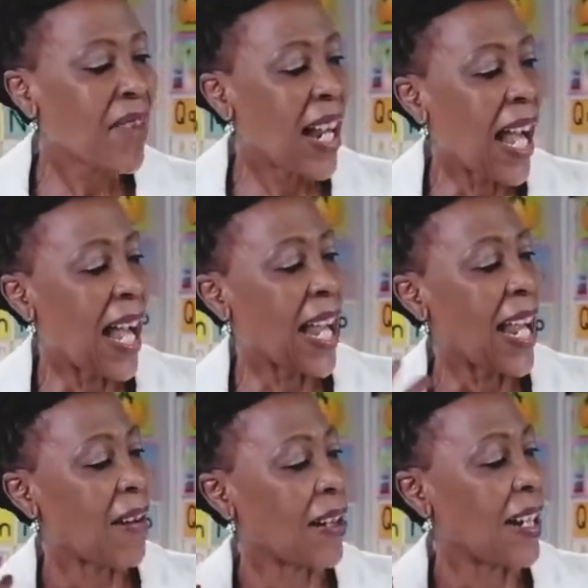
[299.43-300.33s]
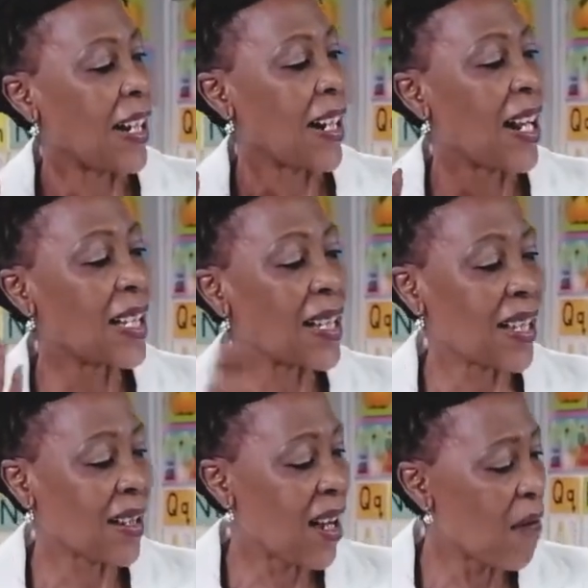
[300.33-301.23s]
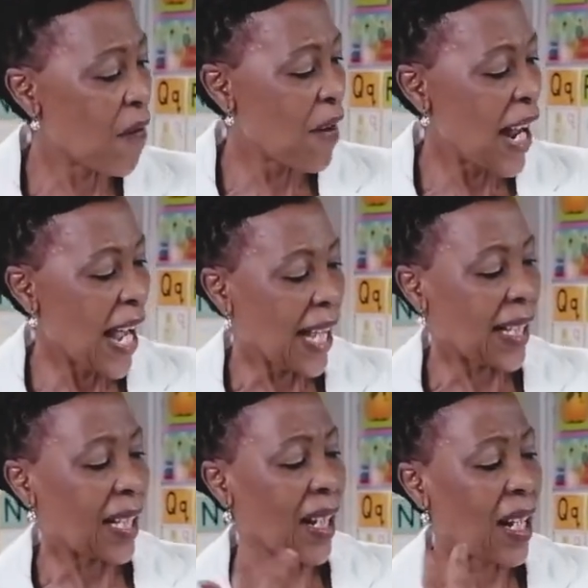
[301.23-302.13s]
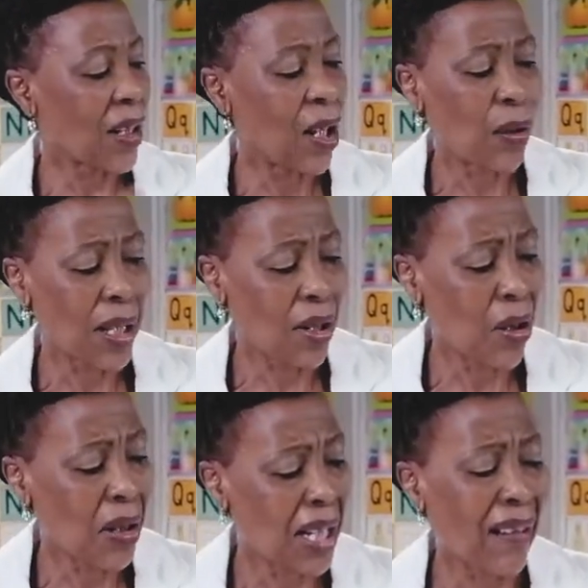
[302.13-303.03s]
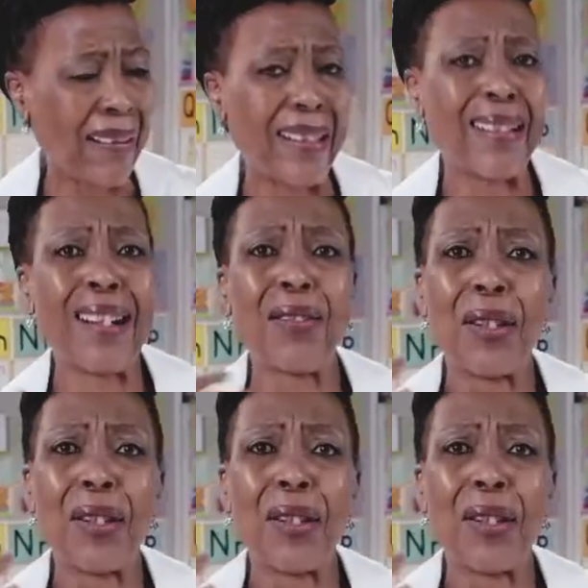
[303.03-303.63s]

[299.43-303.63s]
I can cut the scarf. I can cut out socks. I can cut out